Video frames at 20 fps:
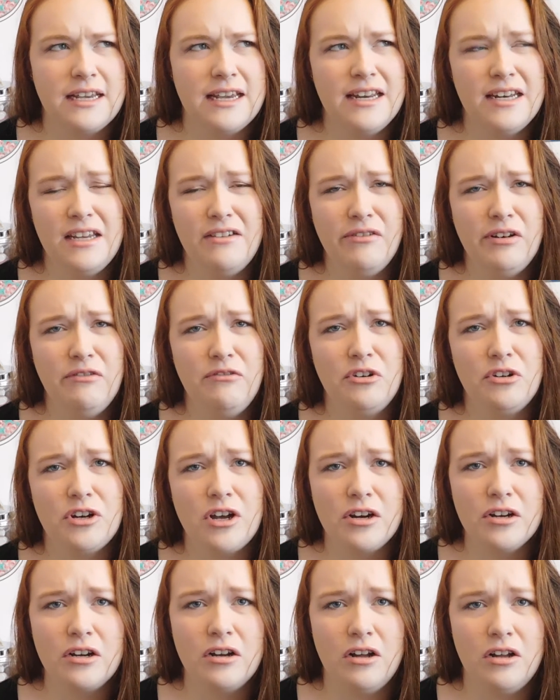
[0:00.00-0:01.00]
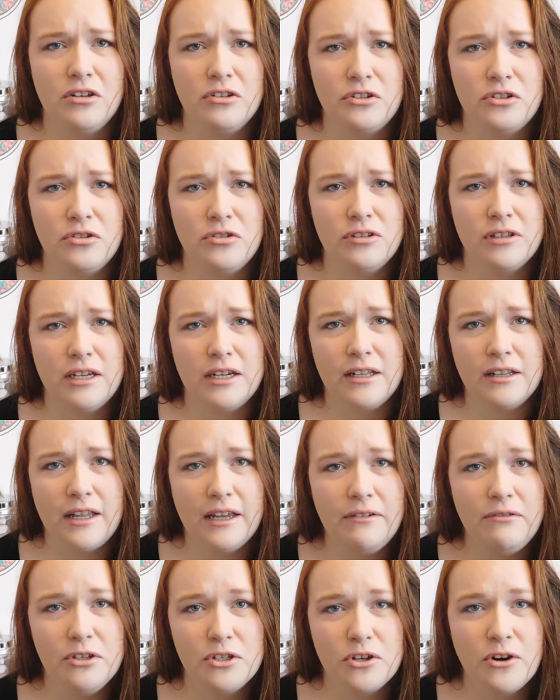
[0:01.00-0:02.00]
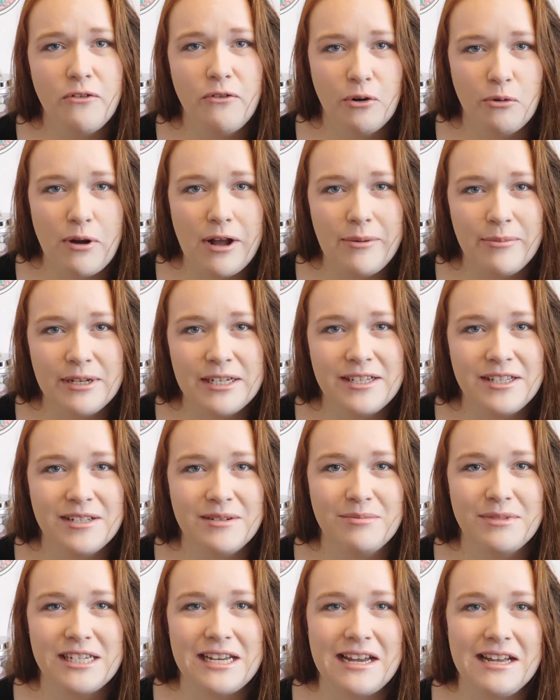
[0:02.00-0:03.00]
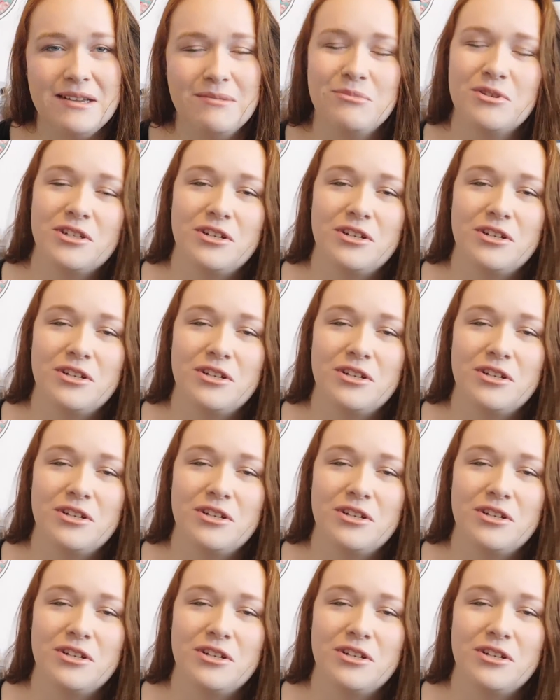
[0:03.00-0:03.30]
And even if you're not a college student, like life is overwhelming sometimes.